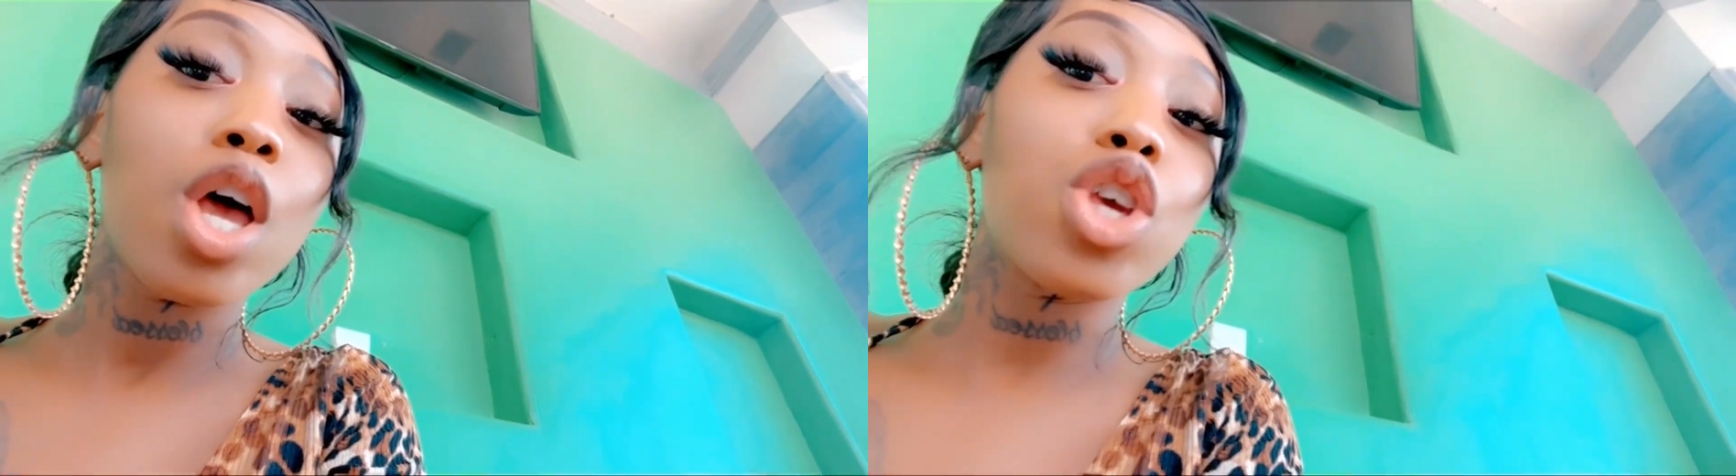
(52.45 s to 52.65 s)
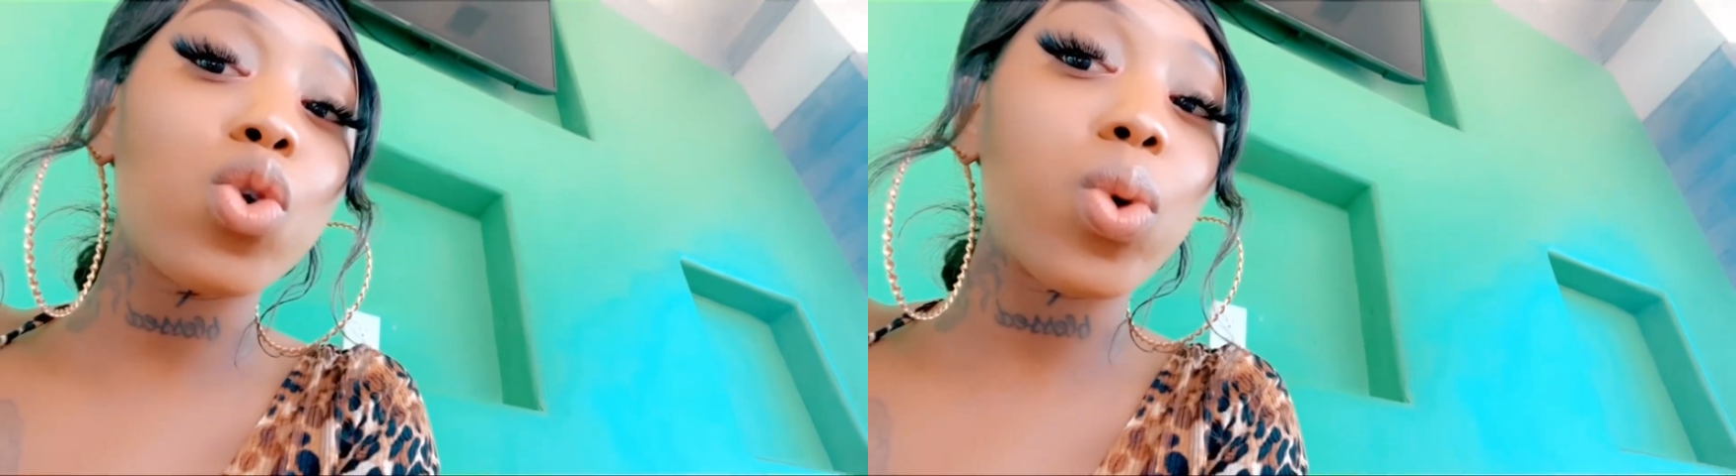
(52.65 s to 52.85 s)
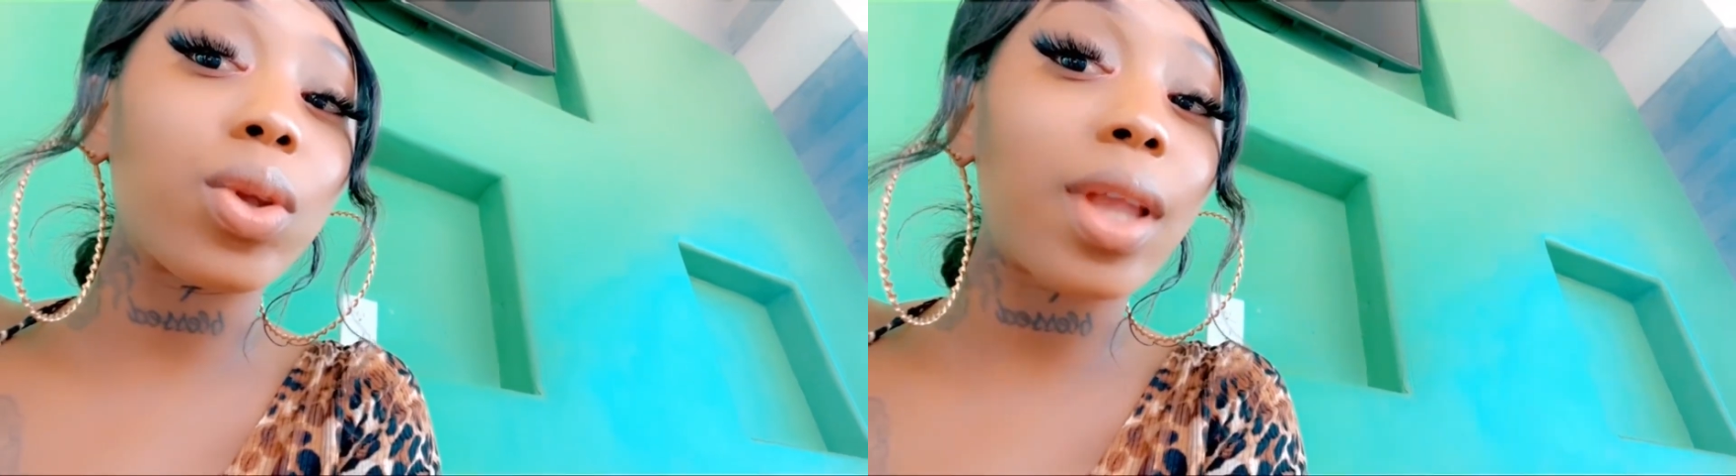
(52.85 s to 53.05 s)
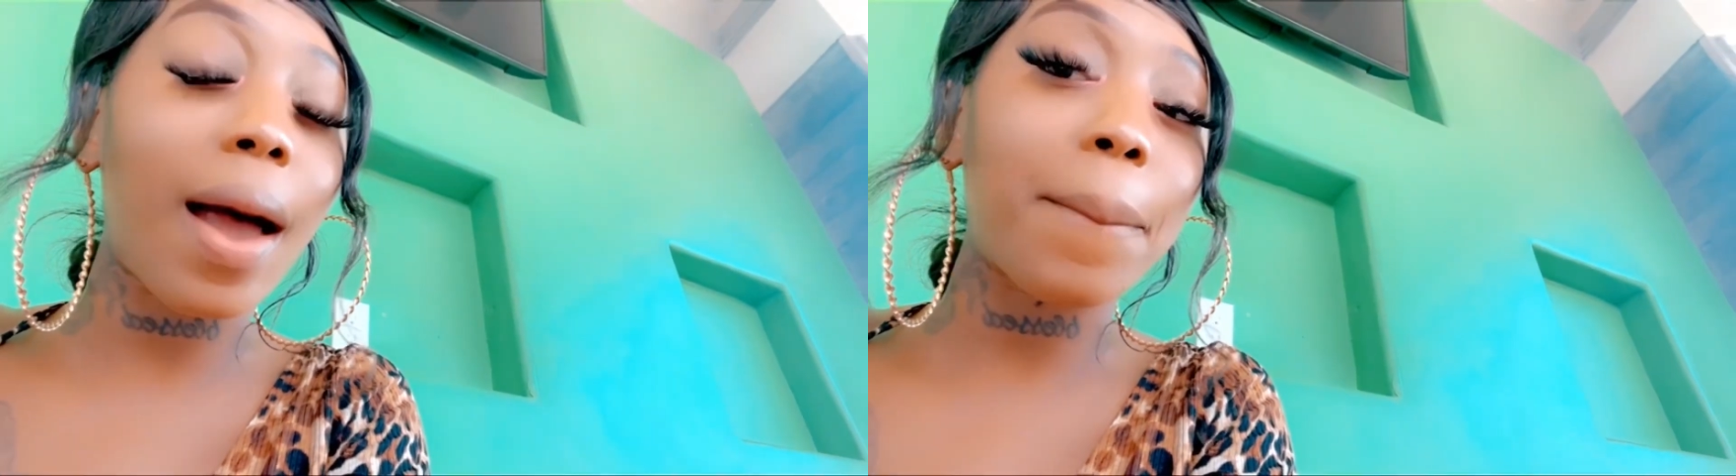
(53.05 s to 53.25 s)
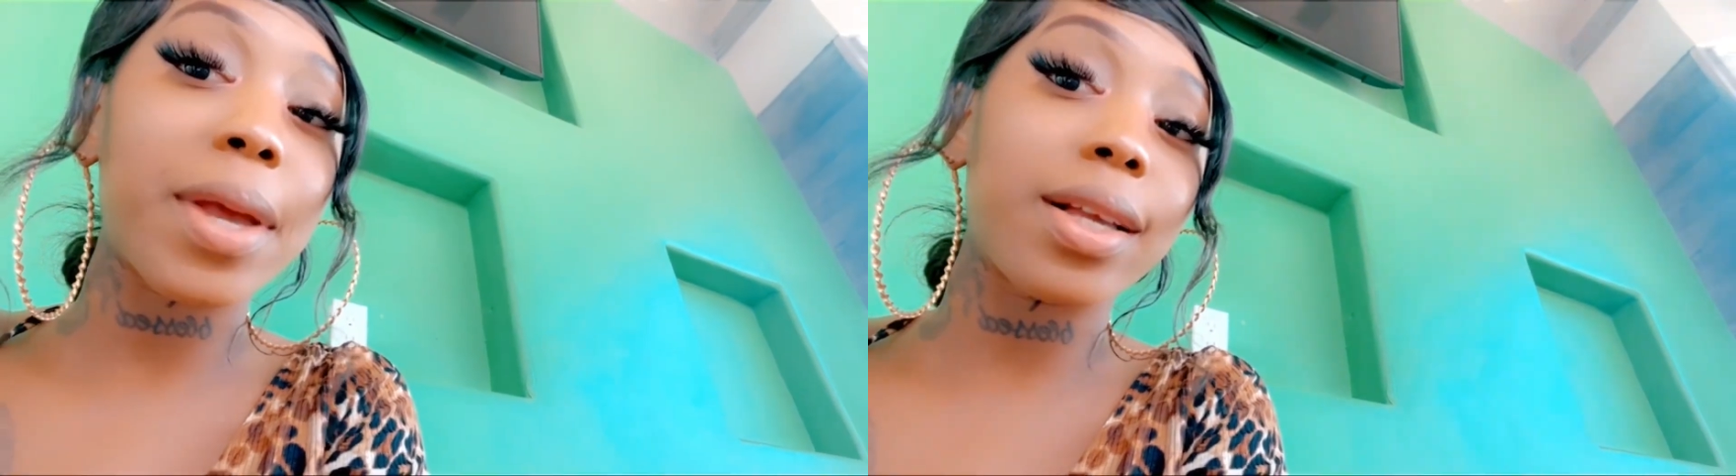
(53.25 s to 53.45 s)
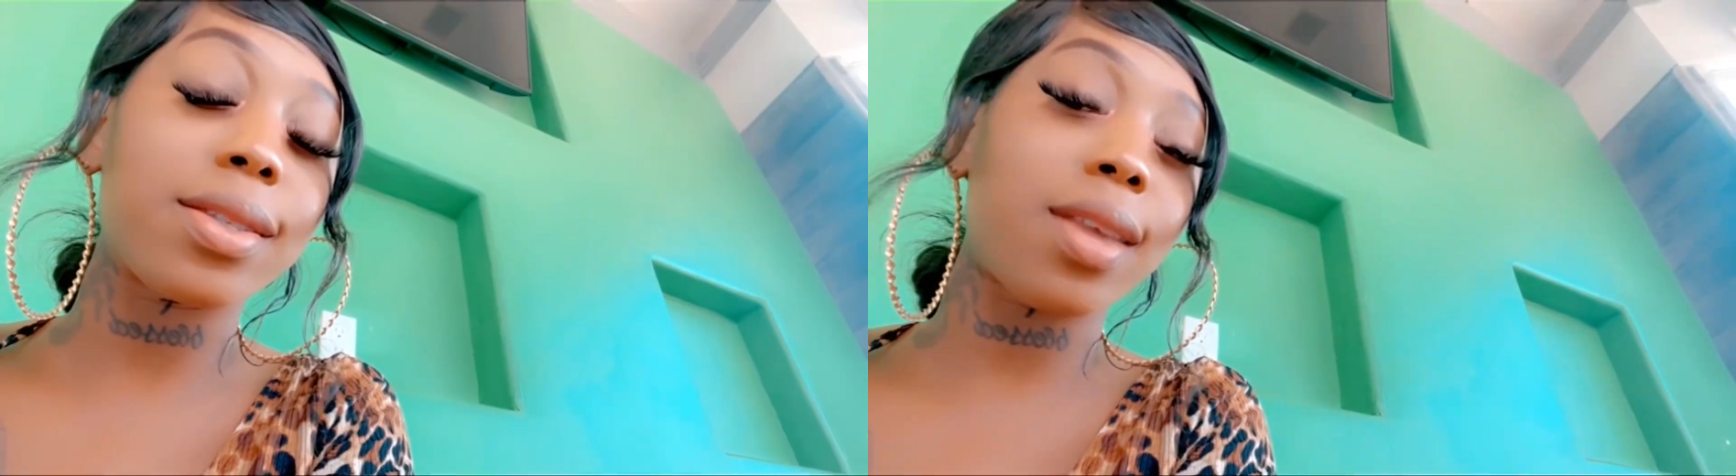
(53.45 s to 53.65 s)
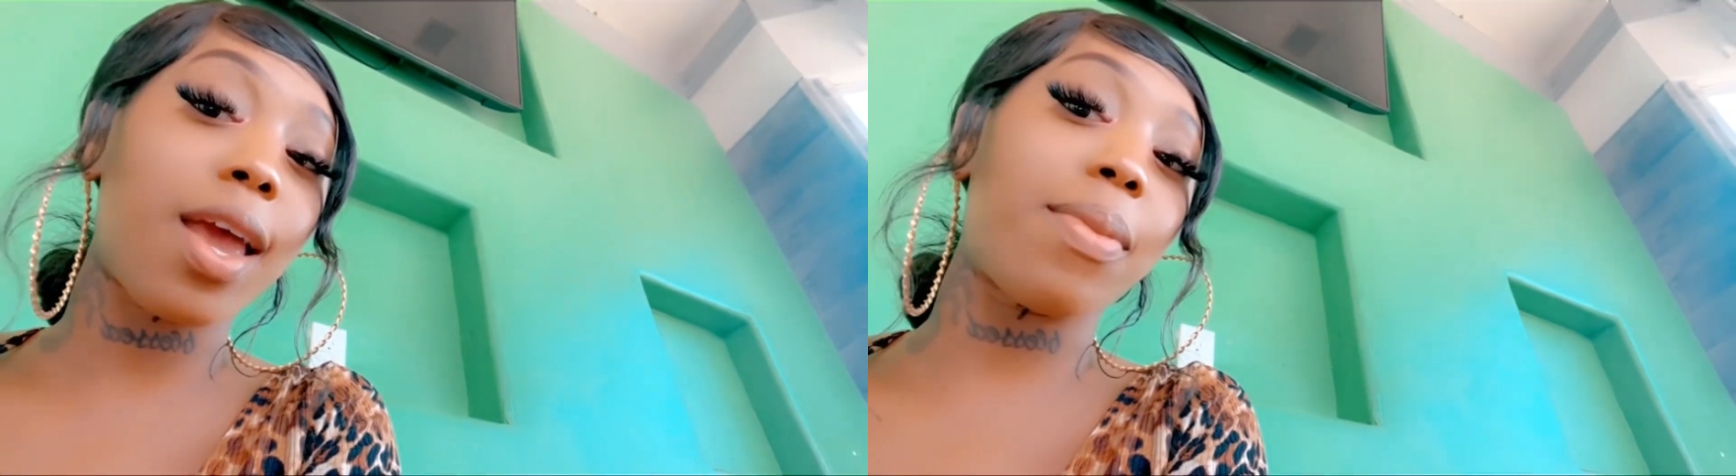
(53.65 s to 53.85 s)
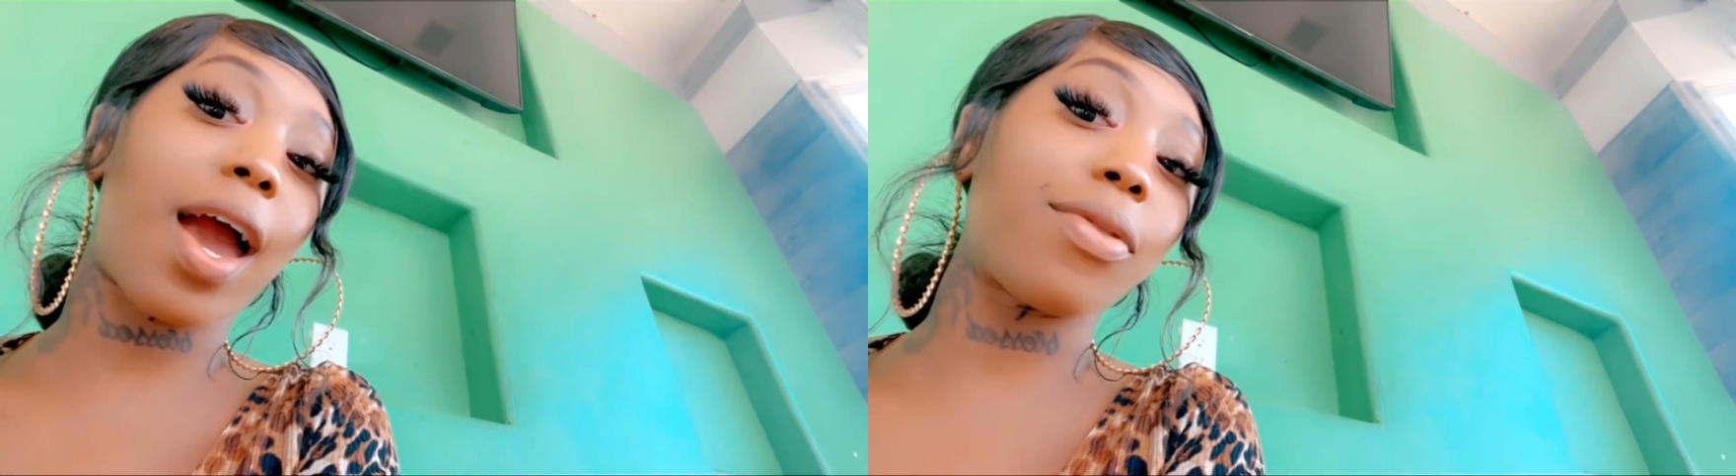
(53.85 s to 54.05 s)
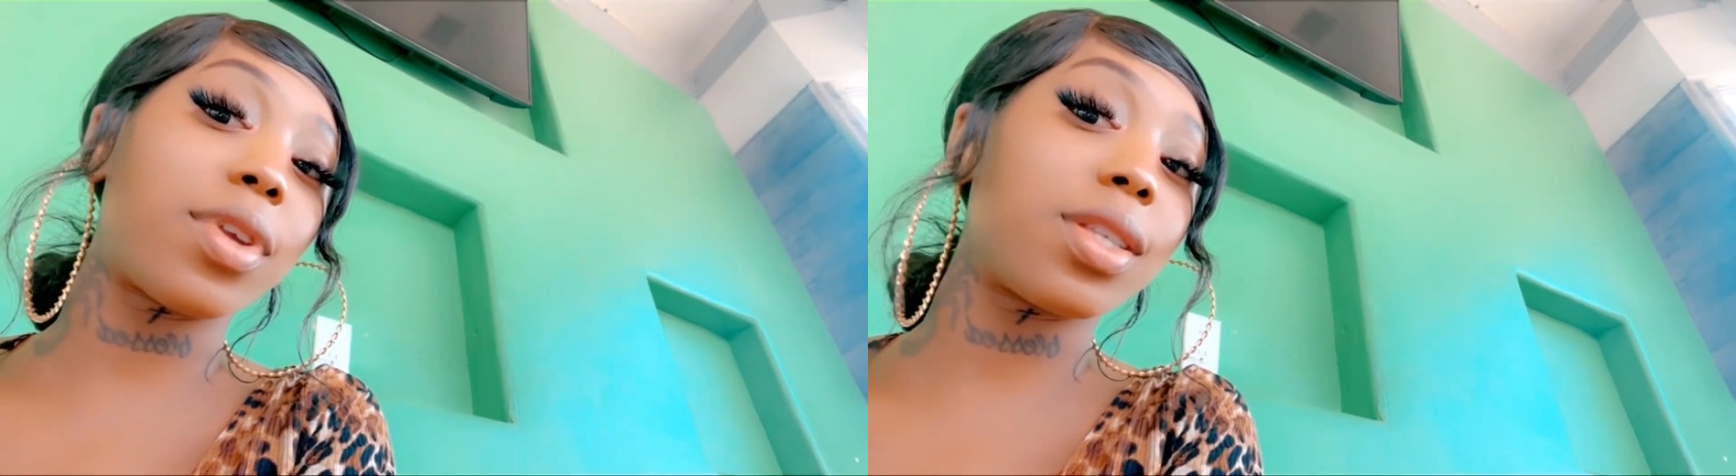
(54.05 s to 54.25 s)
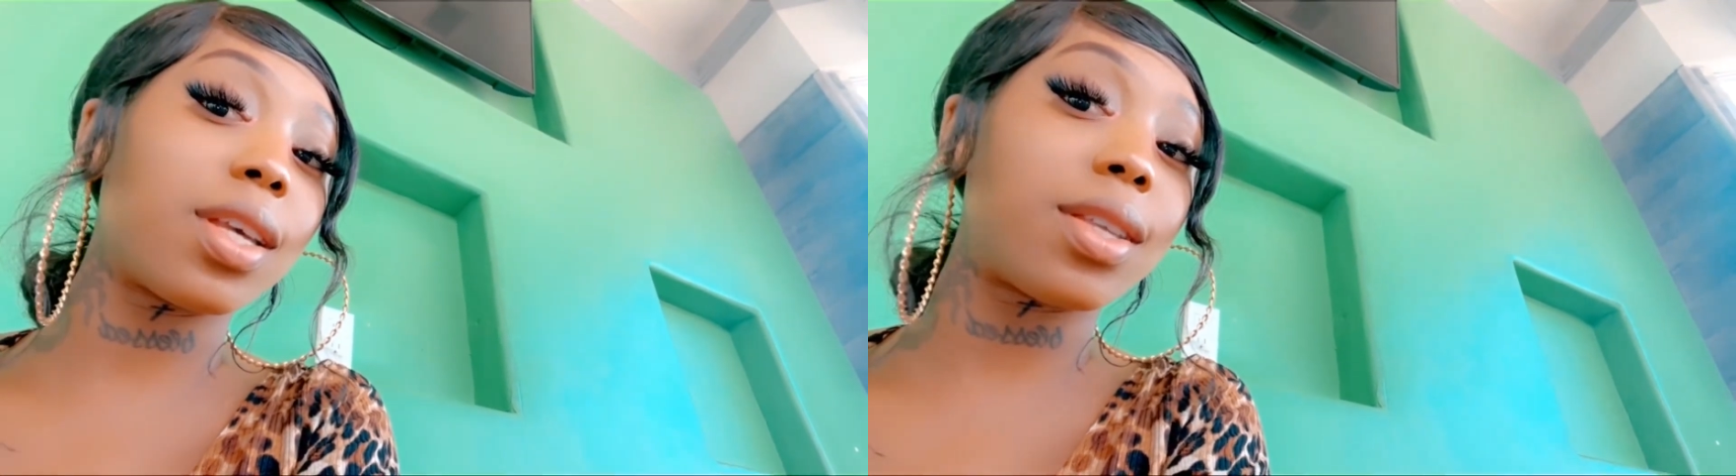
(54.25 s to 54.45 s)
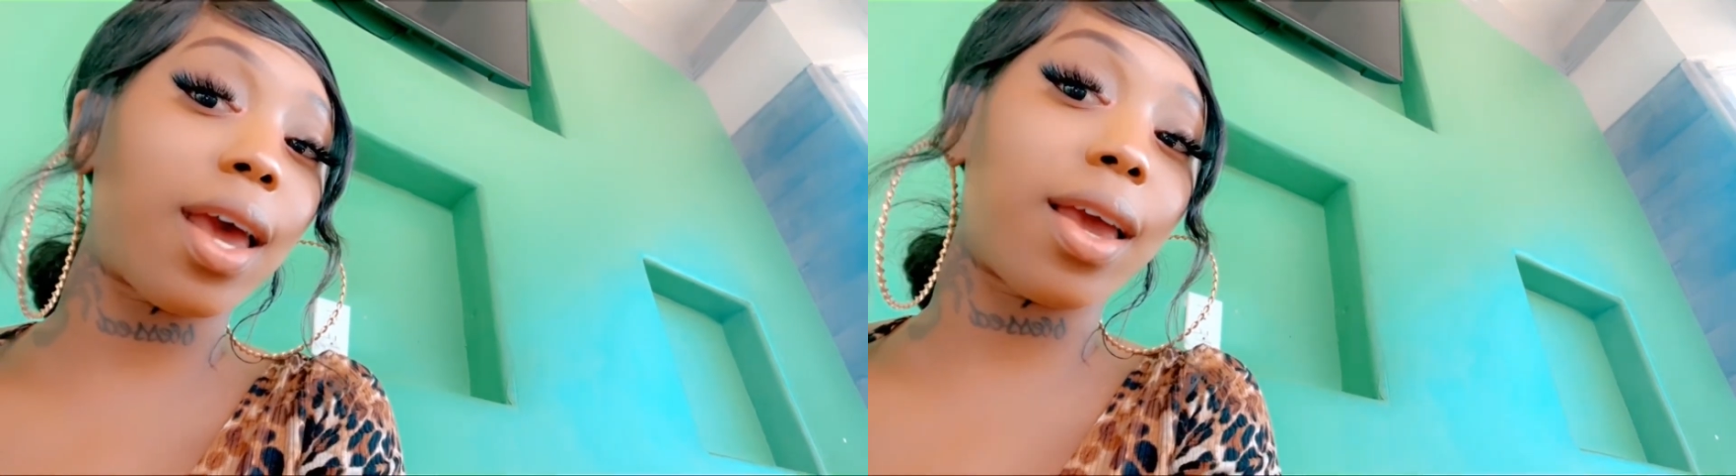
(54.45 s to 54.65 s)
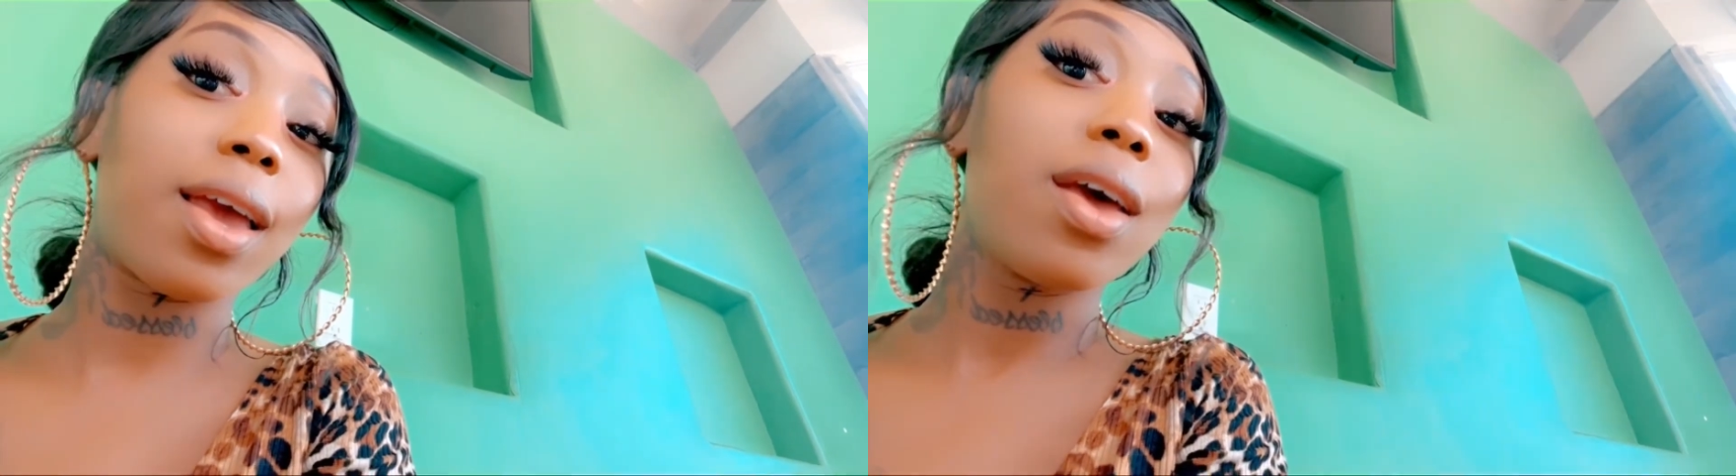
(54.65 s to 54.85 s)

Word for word: You will not be the same after today.